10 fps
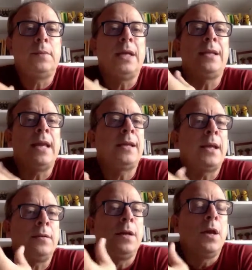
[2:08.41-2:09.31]
It
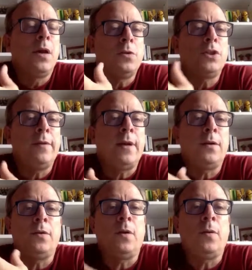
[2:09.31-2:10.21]
can consider
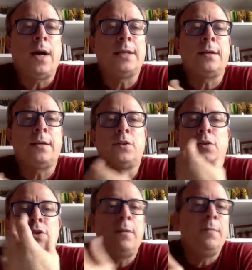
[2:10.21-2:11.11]
as a
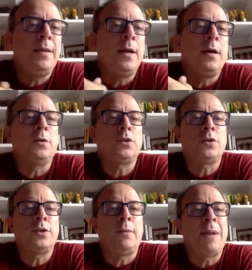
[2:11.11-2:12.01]
social media or
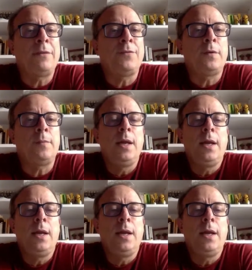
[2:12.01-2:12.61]
social platform